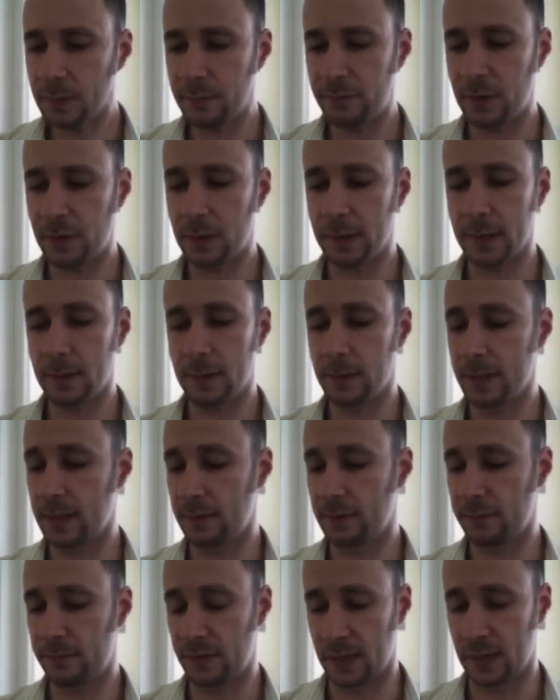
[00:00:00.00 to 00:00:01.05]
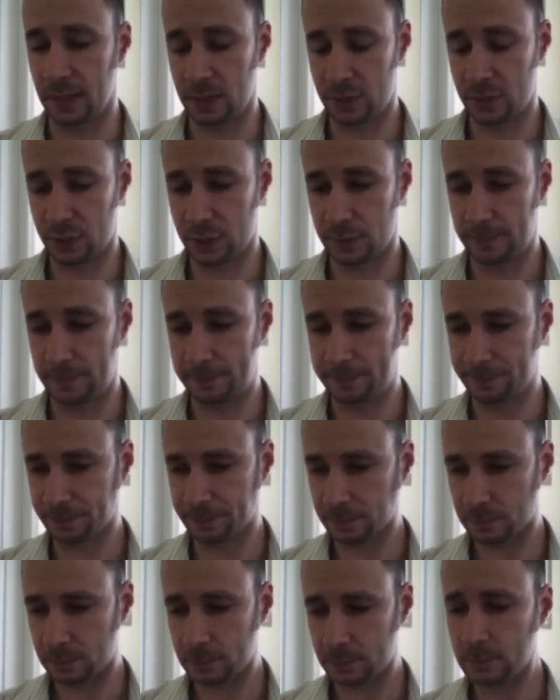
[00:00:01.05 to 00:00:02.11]
Very clean finish.
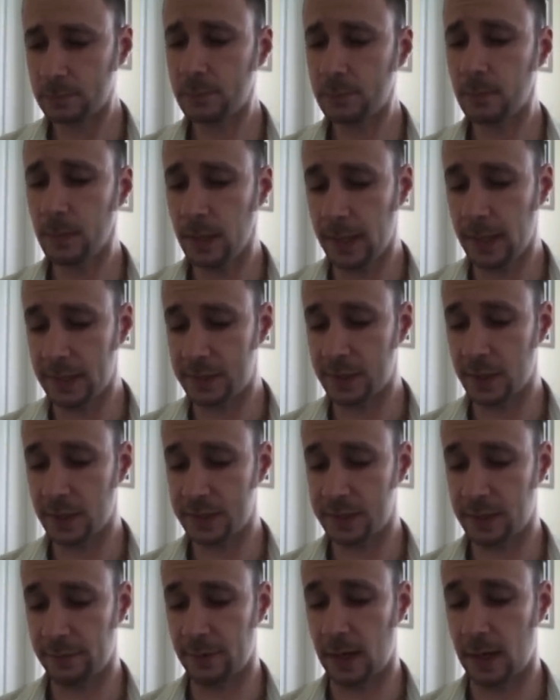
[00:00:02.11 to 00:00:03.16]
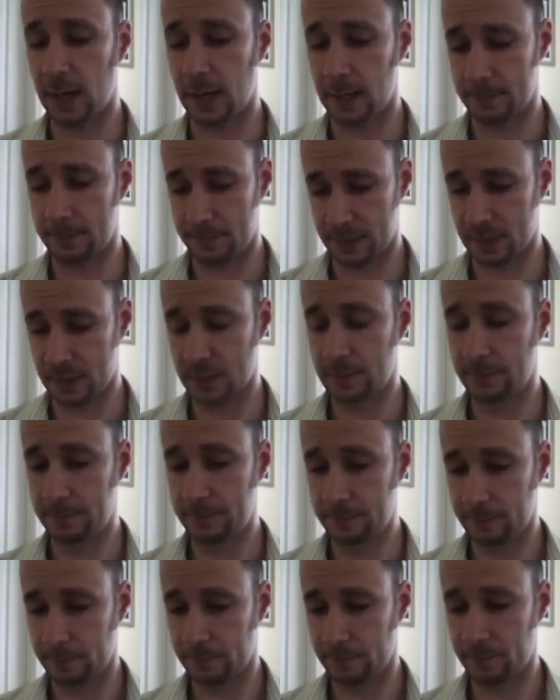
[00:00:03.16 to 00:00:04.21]
It does have hops,
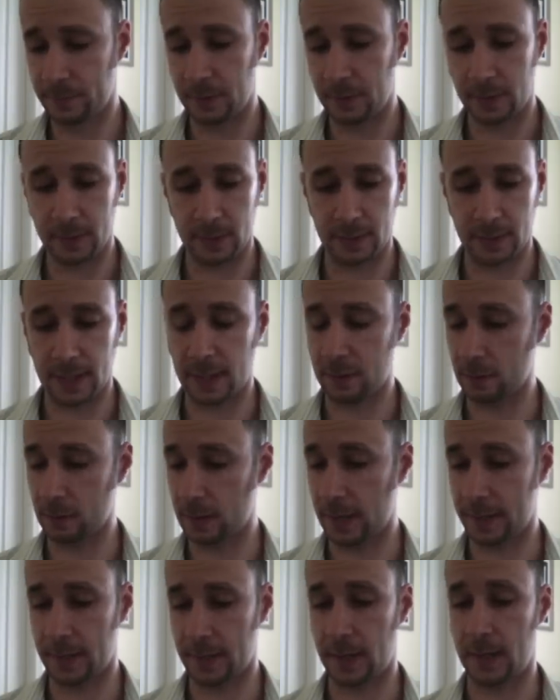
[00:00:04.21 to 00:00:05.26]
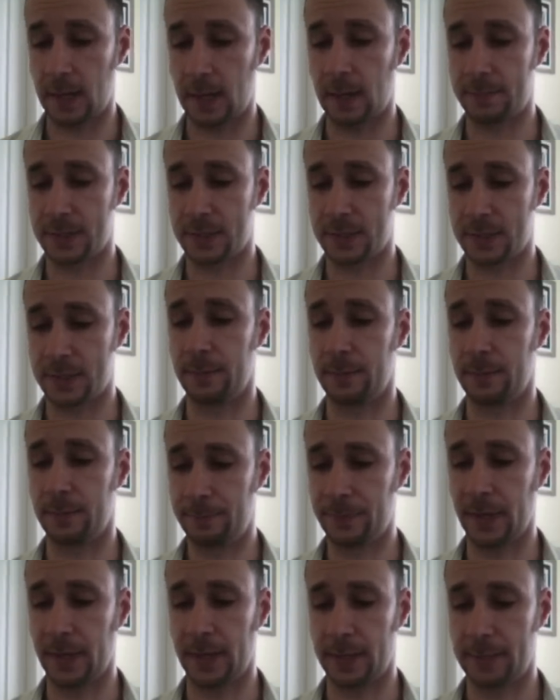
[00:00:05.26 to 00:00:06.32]
not a lot of hops, but
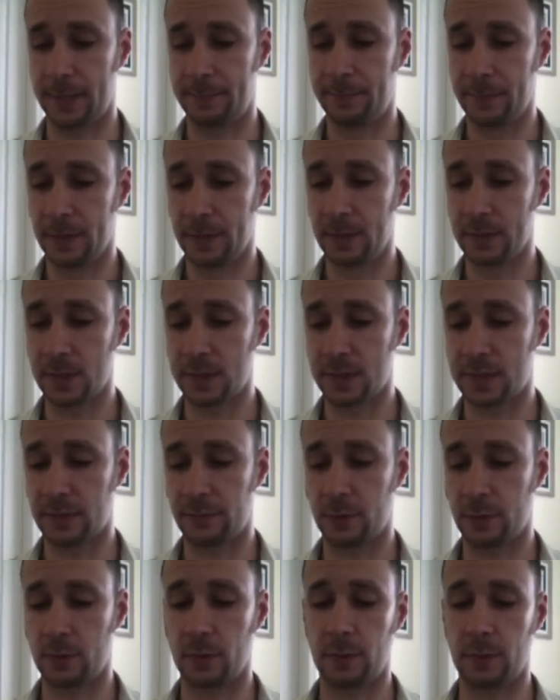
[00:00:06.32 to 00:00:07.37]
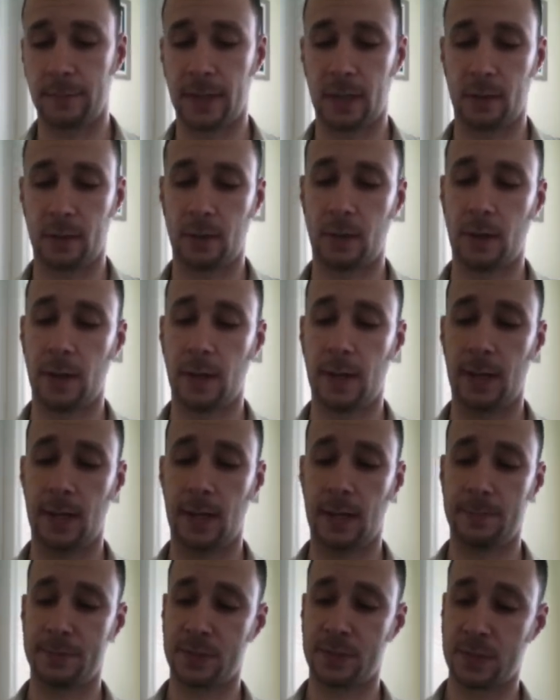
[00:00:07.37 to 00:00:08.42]
uh, does have a good amount of
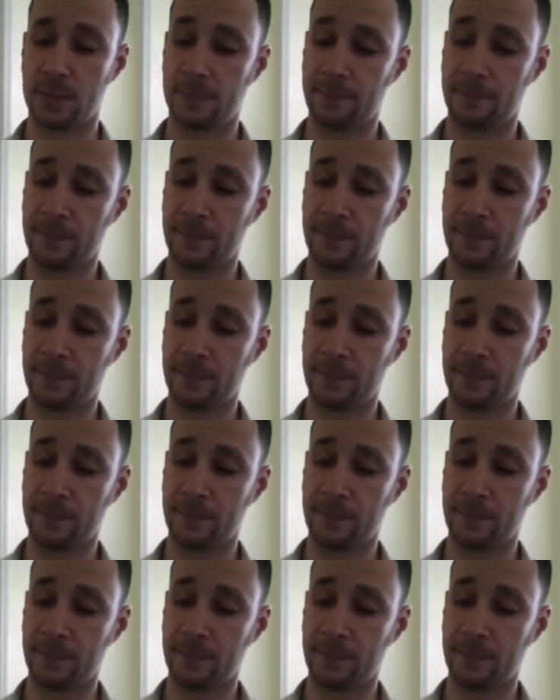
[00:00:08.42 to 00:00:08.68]
hops.